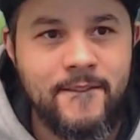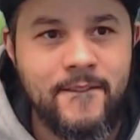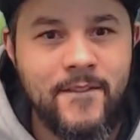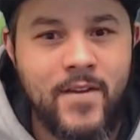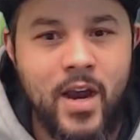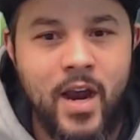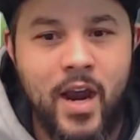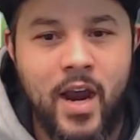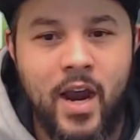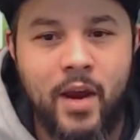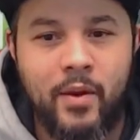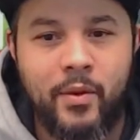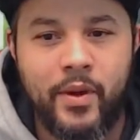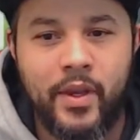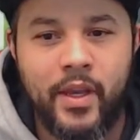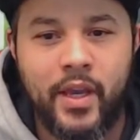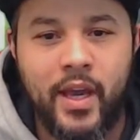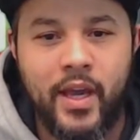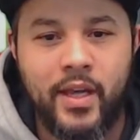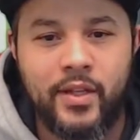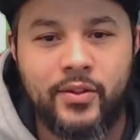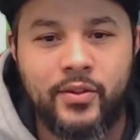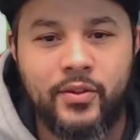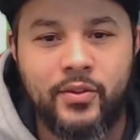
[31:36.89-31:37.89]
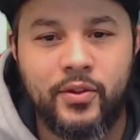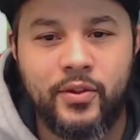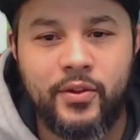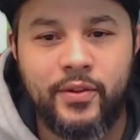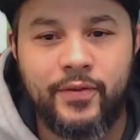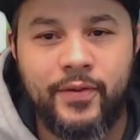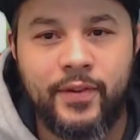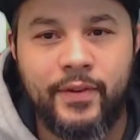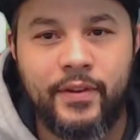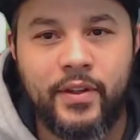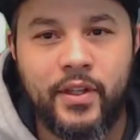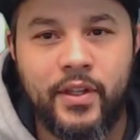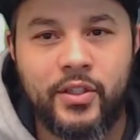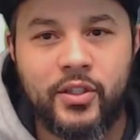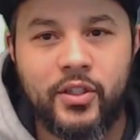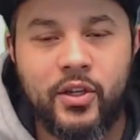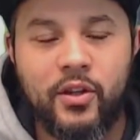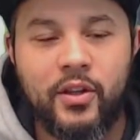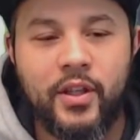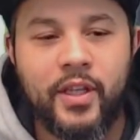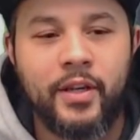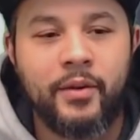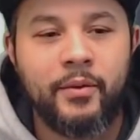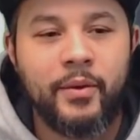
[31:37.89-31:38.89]
All right, we got 250. So
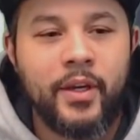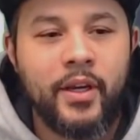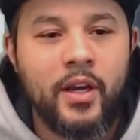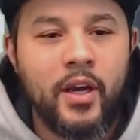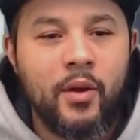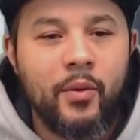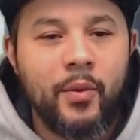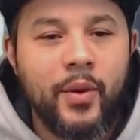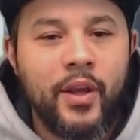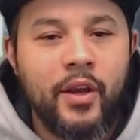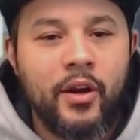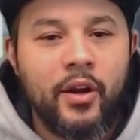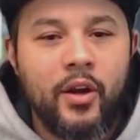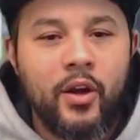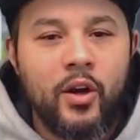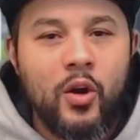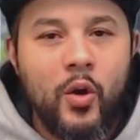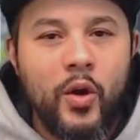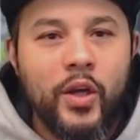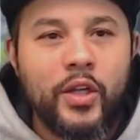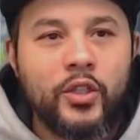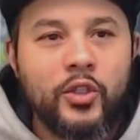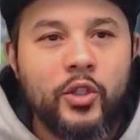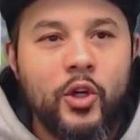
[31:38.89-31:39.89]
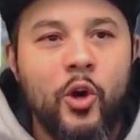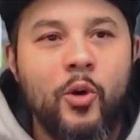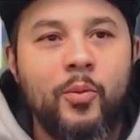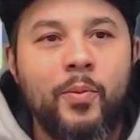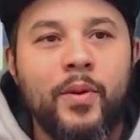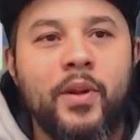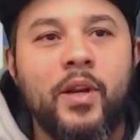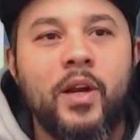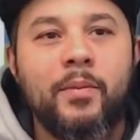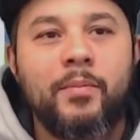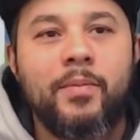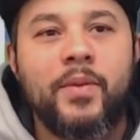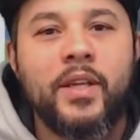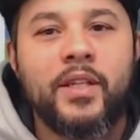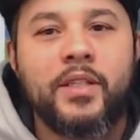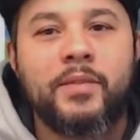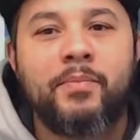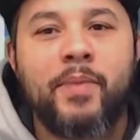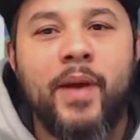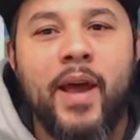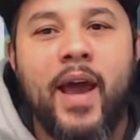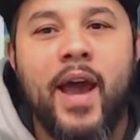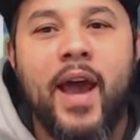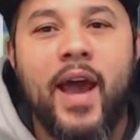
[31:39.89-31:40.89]
there we go. We are going to open up this
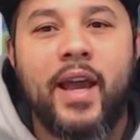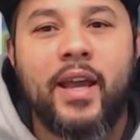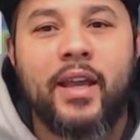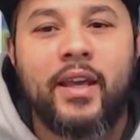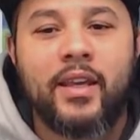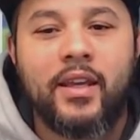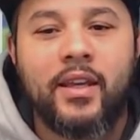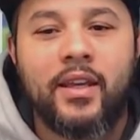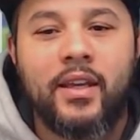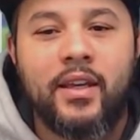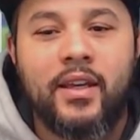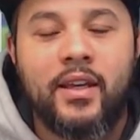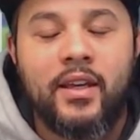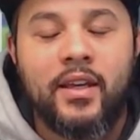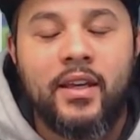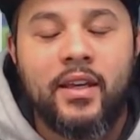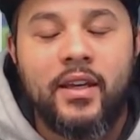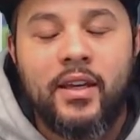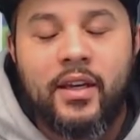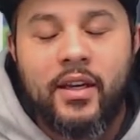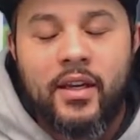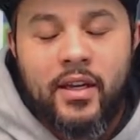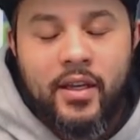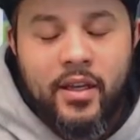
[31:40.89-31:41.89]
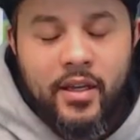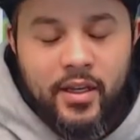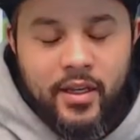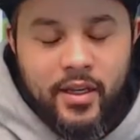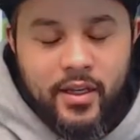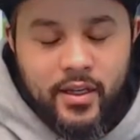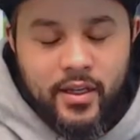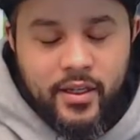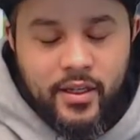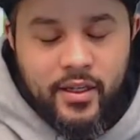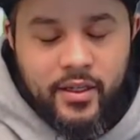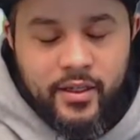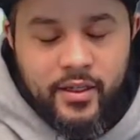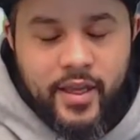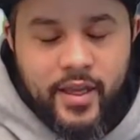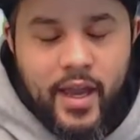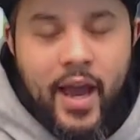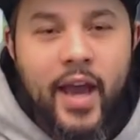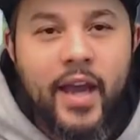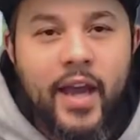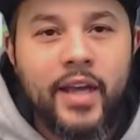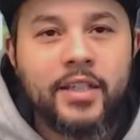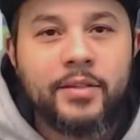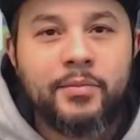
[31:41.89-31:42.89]
pack.
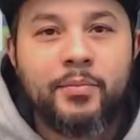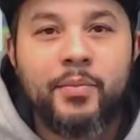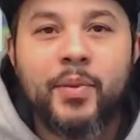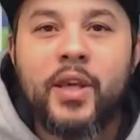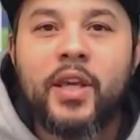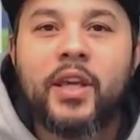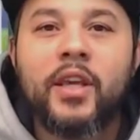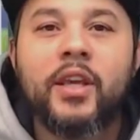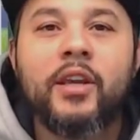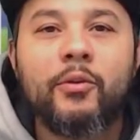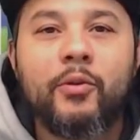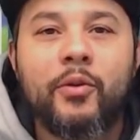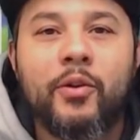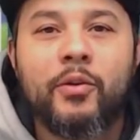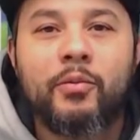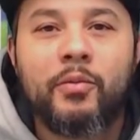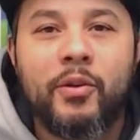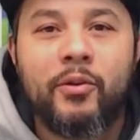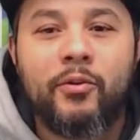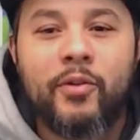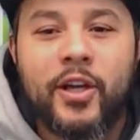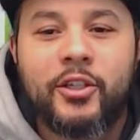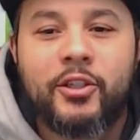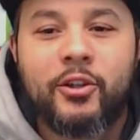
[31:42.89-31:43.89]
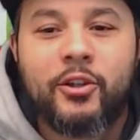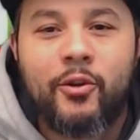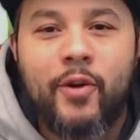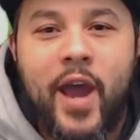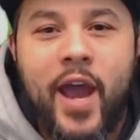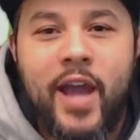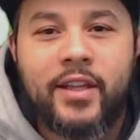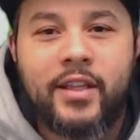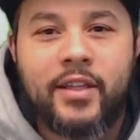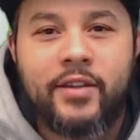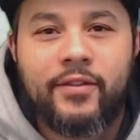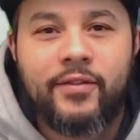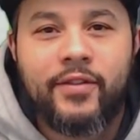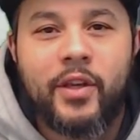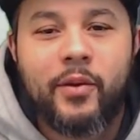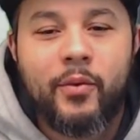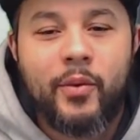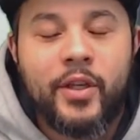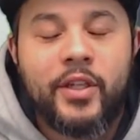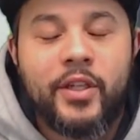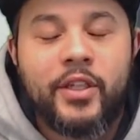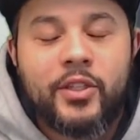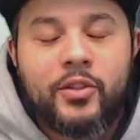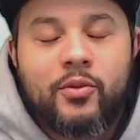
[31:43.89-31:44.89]
Guys, be here with me retroactively. We
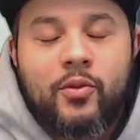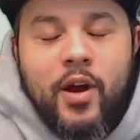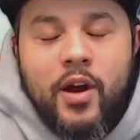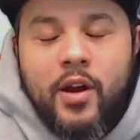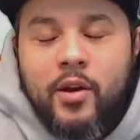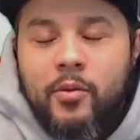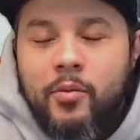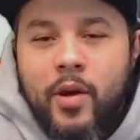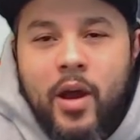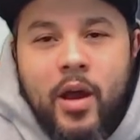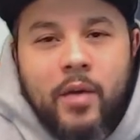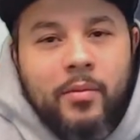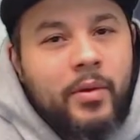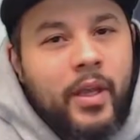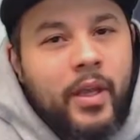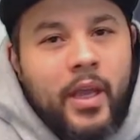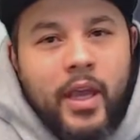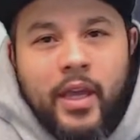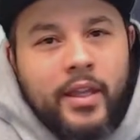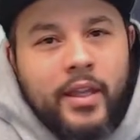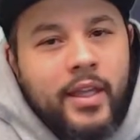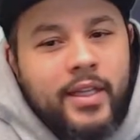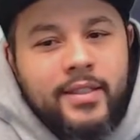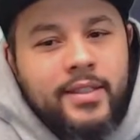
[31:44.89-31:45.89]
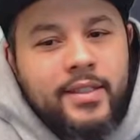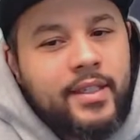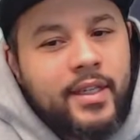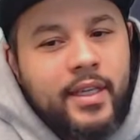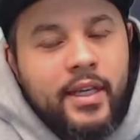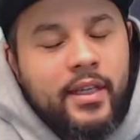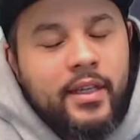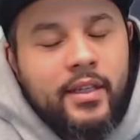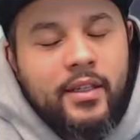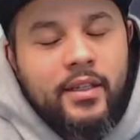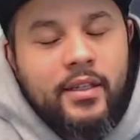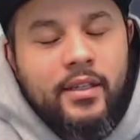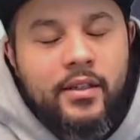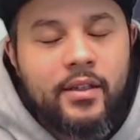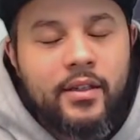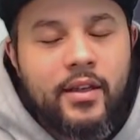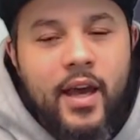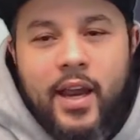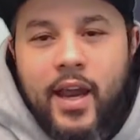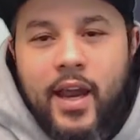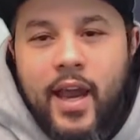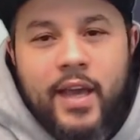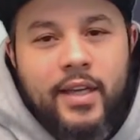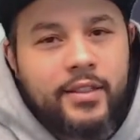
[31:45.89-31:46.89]
just want Aubameyang. That's it. Not
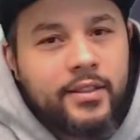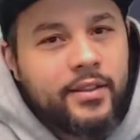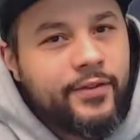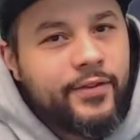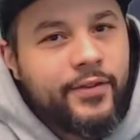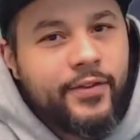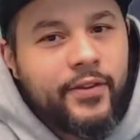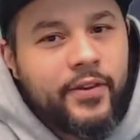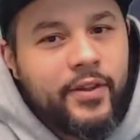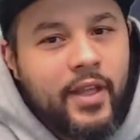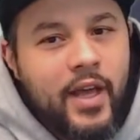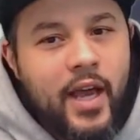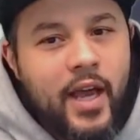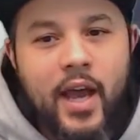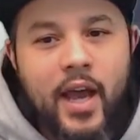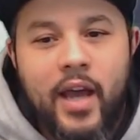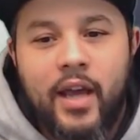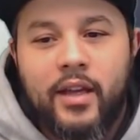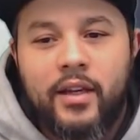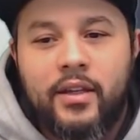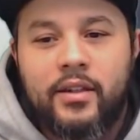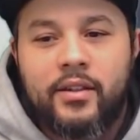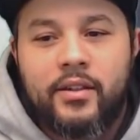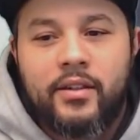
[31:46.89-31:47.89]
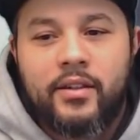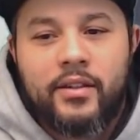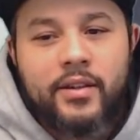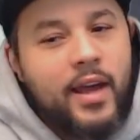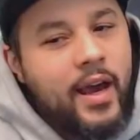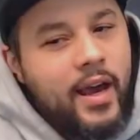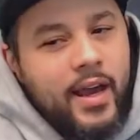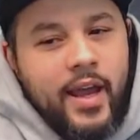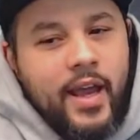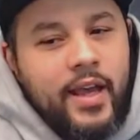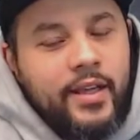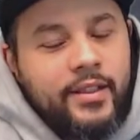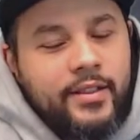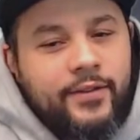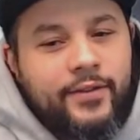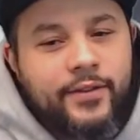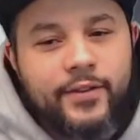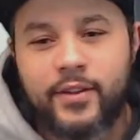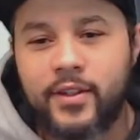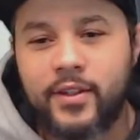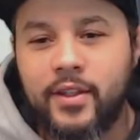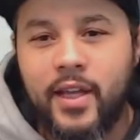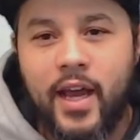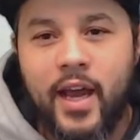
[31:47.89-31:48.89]
asking for a lot. Not asking for
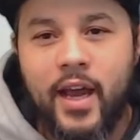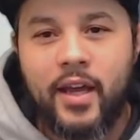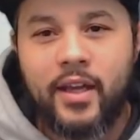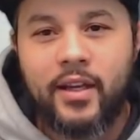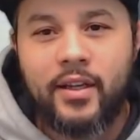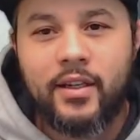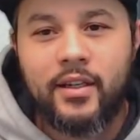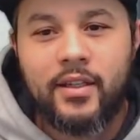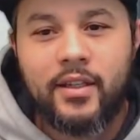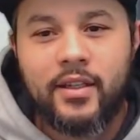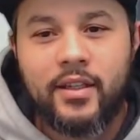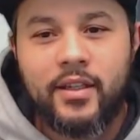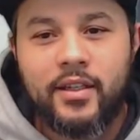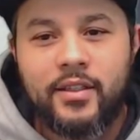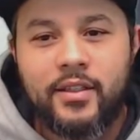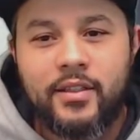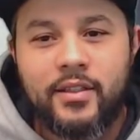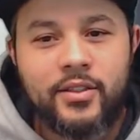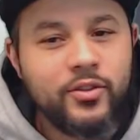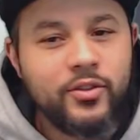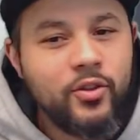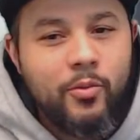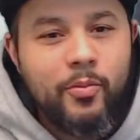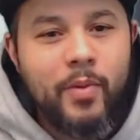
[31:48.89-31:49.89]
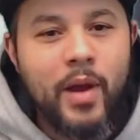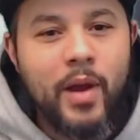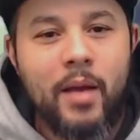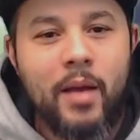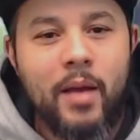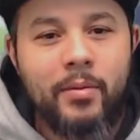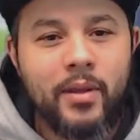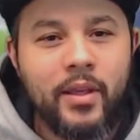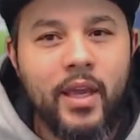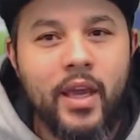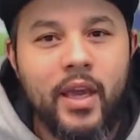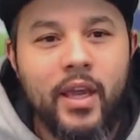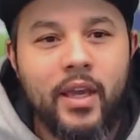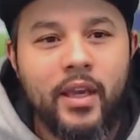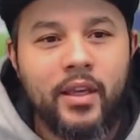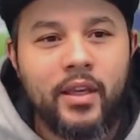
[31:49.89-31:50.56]
a lot. Just Aubameyang.